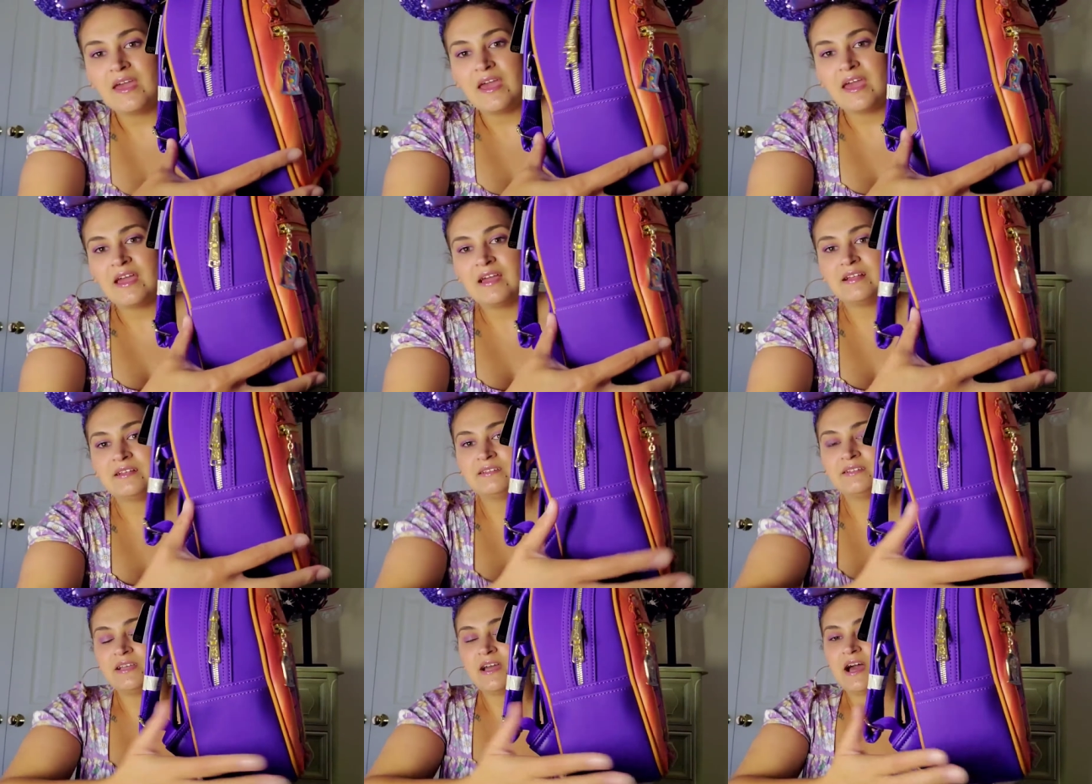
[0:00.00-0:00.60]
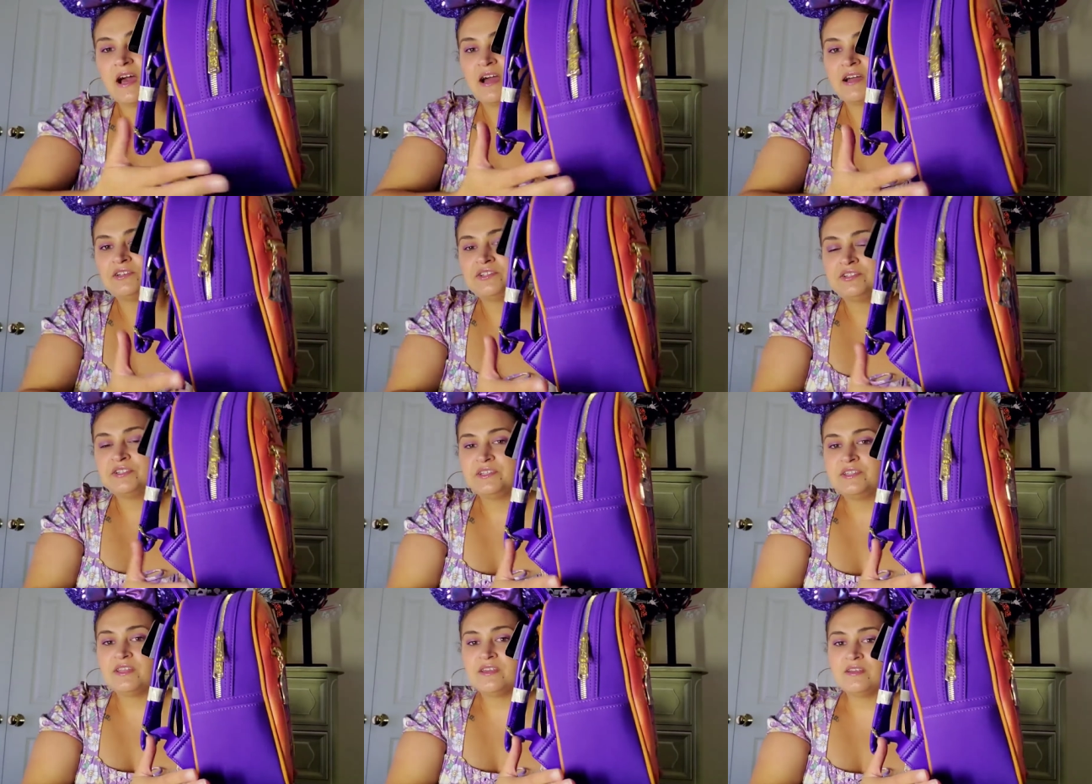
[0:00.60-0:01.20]
and I
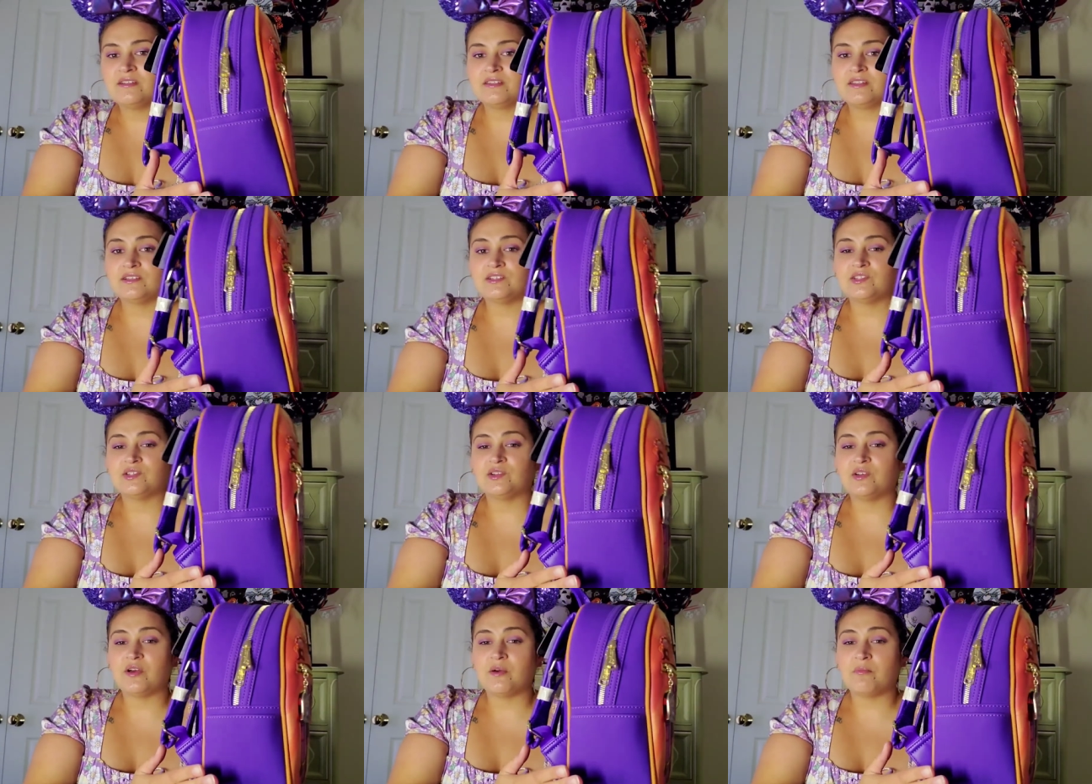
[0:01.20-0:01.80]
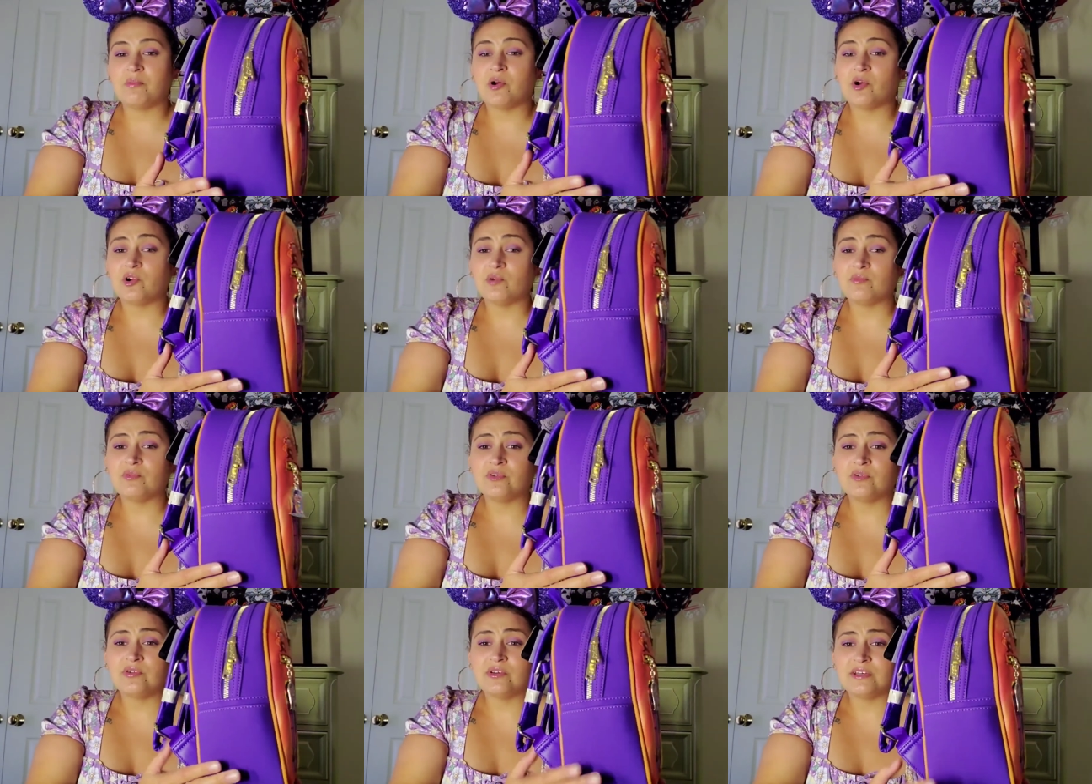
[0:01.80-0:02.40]
just think this
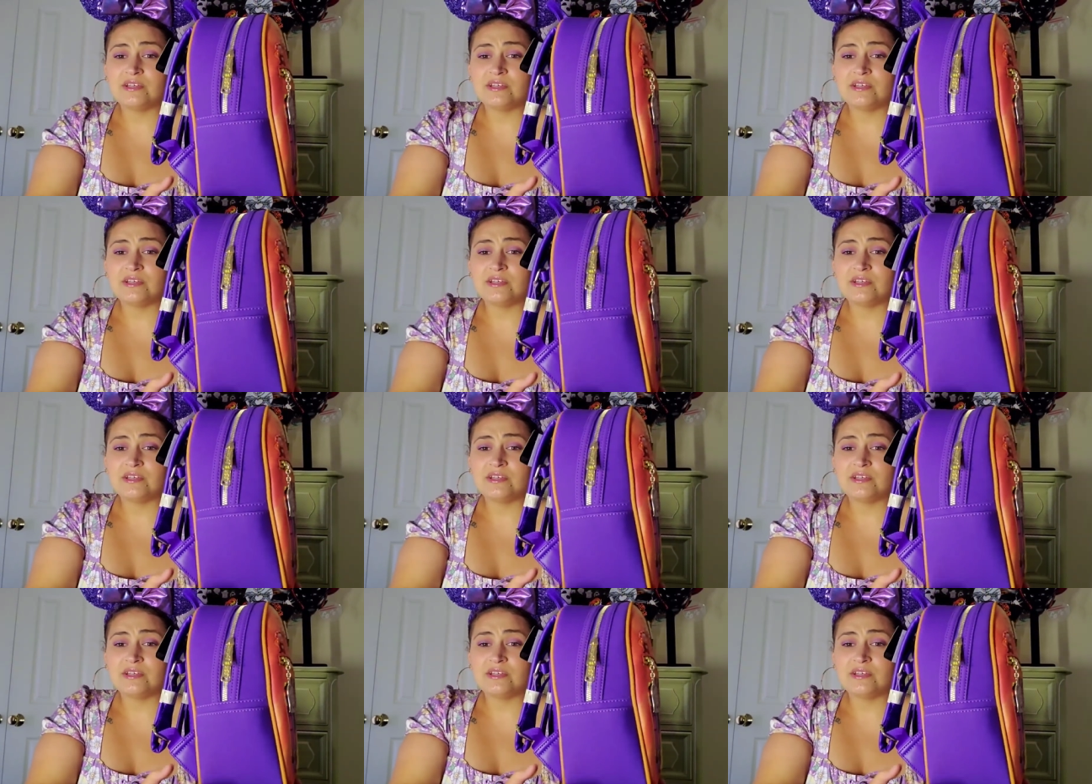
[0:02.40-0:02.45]
purple